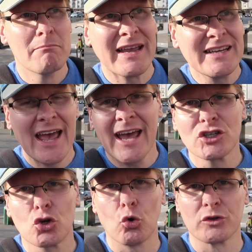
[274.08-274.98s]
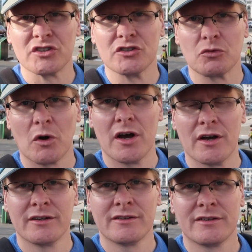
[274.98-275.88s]
main headquarters
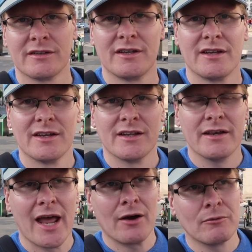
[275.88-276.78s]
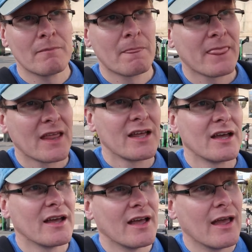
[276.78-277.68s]
were. Now,
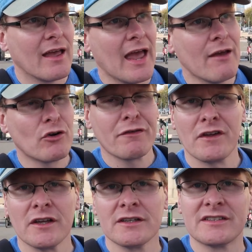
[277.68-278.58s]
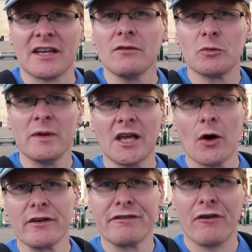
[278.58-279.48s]
everything seemed to be
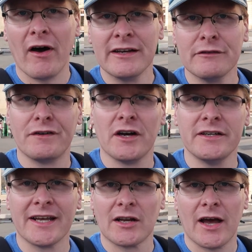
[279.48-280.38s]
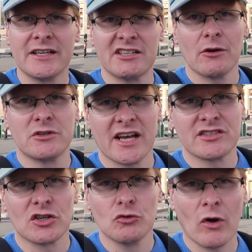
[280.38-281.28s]
going fine for Nicolae
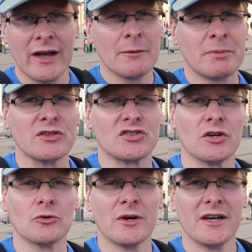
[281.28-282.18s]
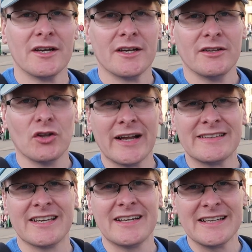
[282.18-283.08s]
Ceaușescu right up until
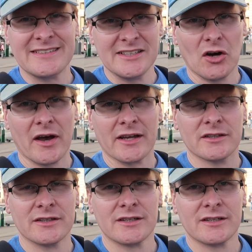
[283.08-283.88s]
1989.